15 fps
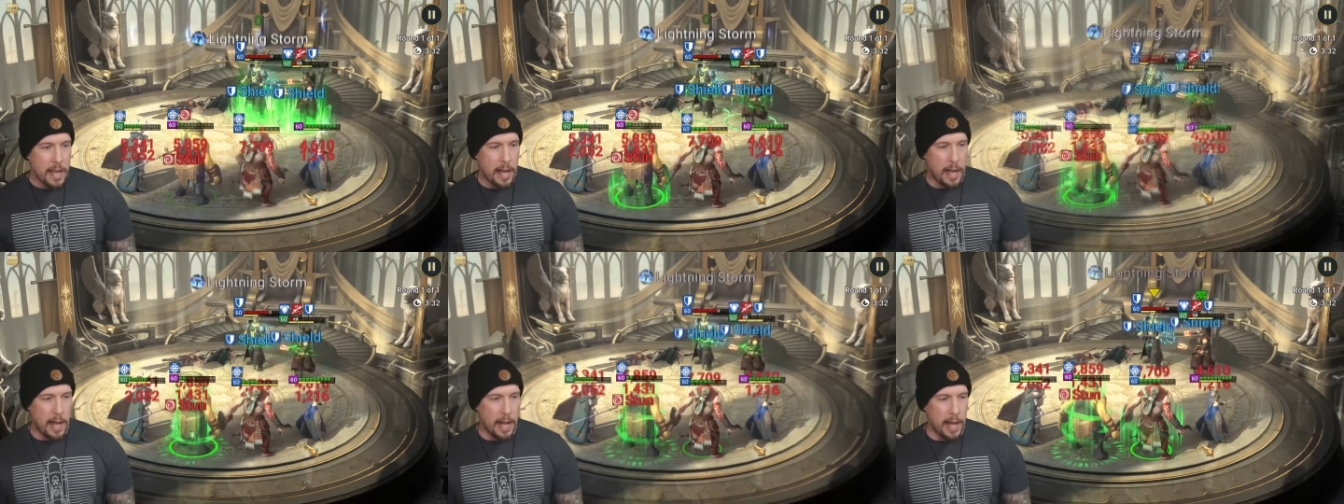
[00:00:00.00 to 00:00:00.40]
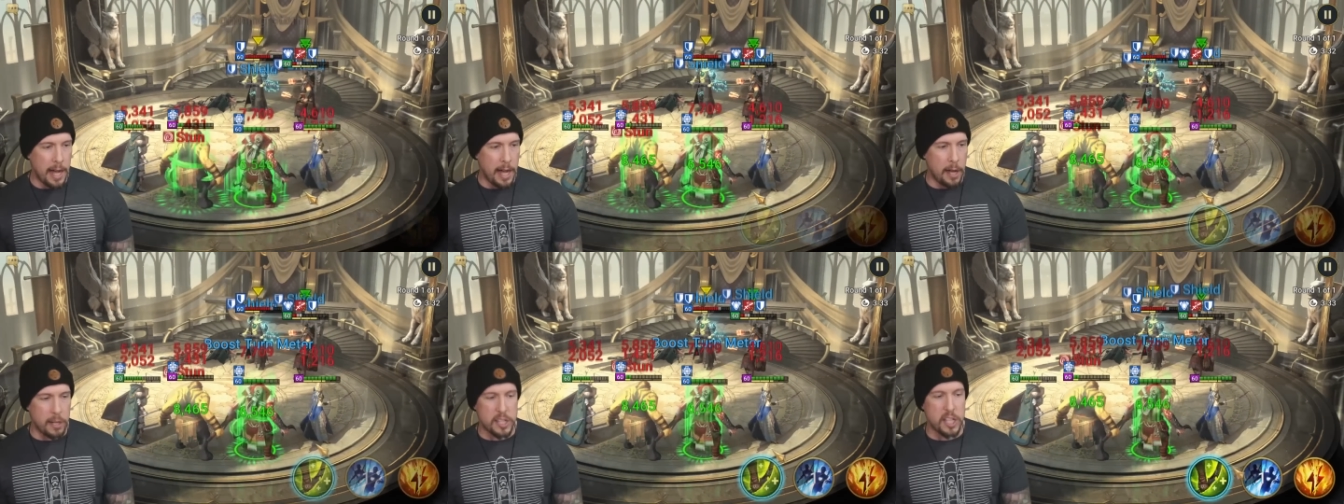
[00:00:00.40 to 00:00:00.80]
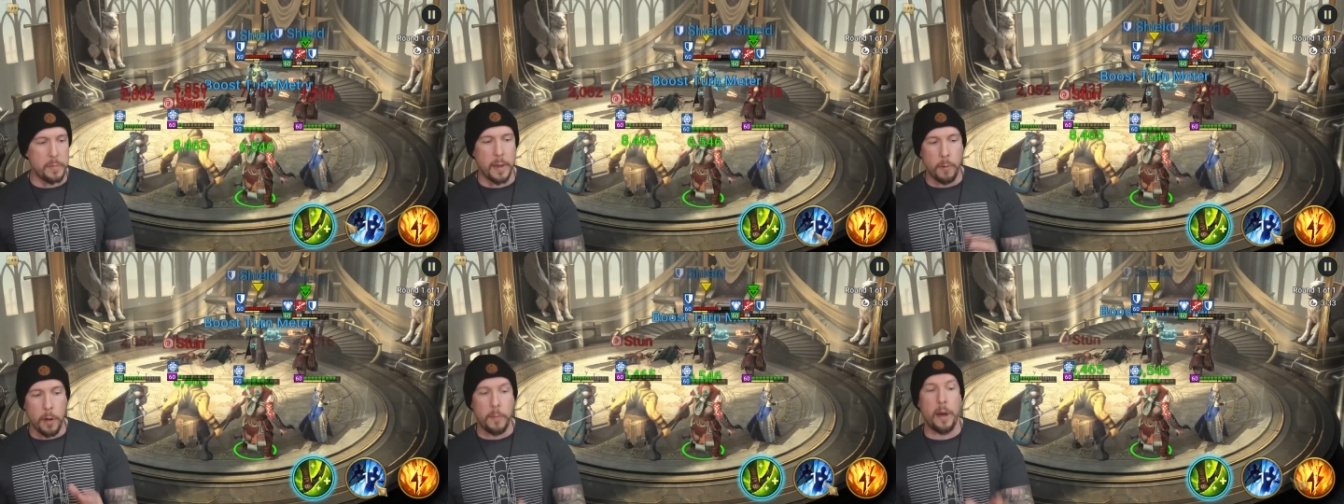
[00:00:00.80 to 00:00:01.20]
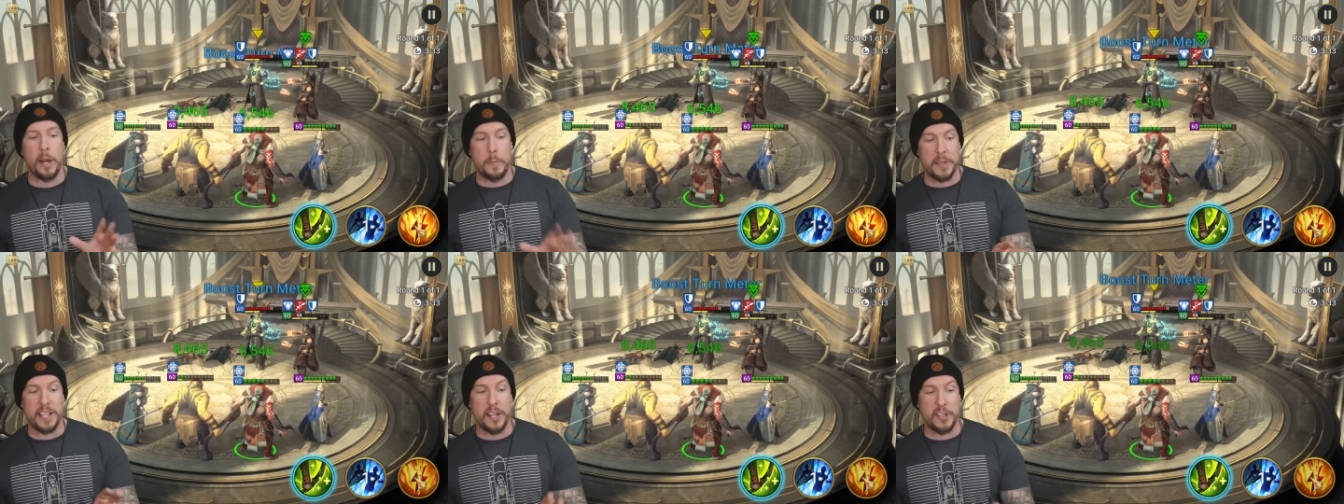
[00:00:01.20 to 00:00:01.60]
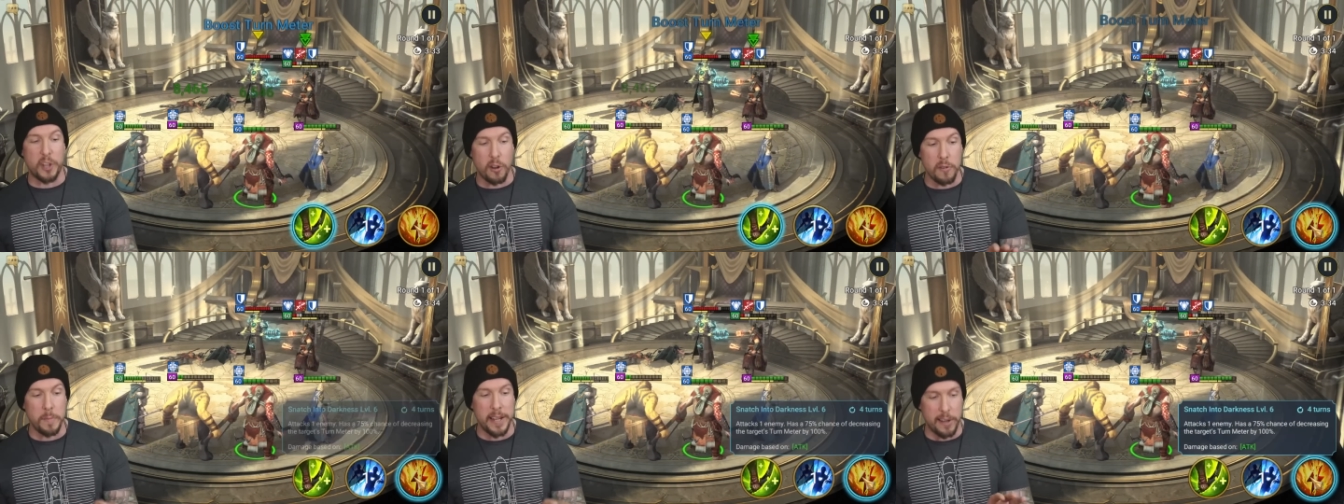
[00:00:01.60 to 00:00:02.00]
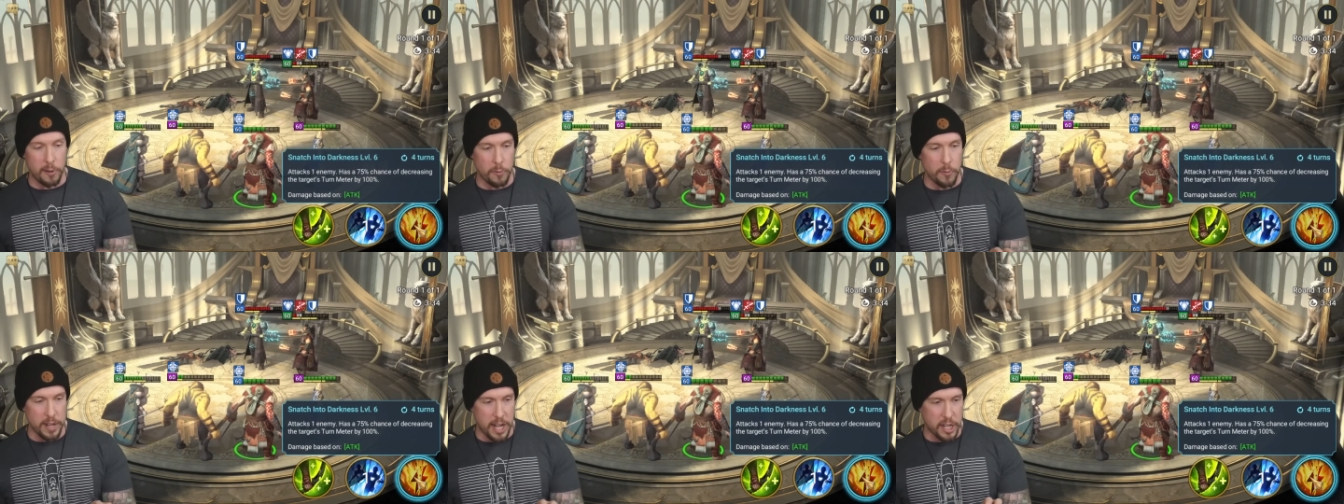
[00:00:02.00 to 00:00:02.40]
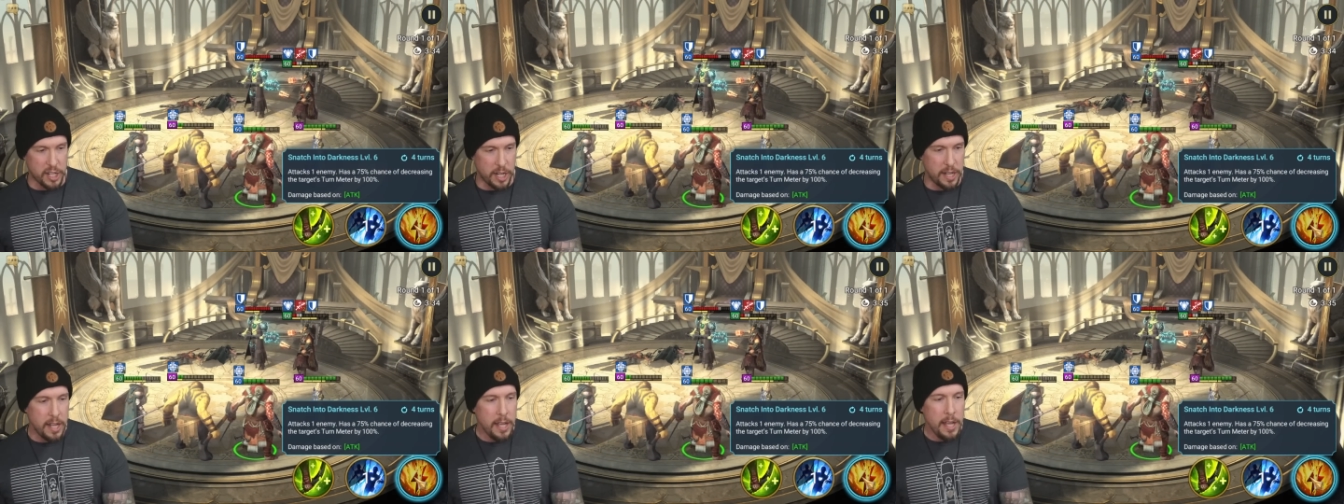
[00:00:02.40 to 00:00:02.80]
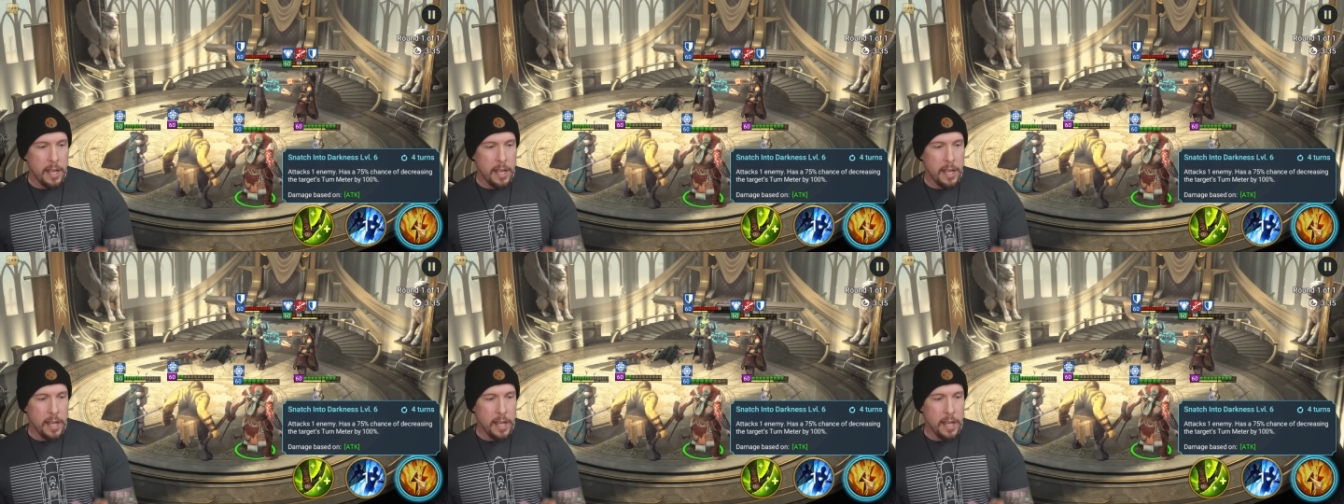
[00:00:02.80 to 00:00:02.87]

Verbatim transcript: 100% turn meter reduction.